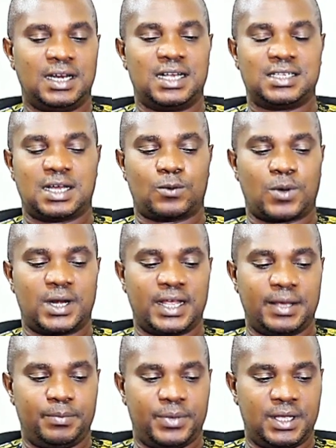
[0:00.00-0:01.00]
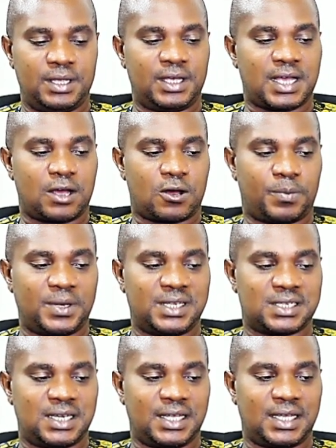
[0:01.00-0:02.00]
less than 1 MB. You can copy
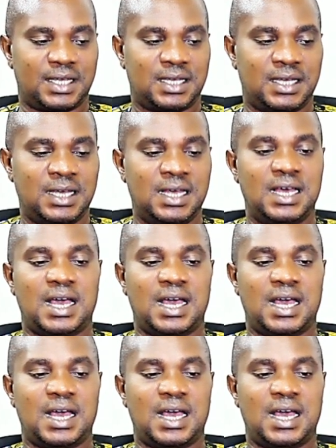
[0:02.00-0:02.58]
this link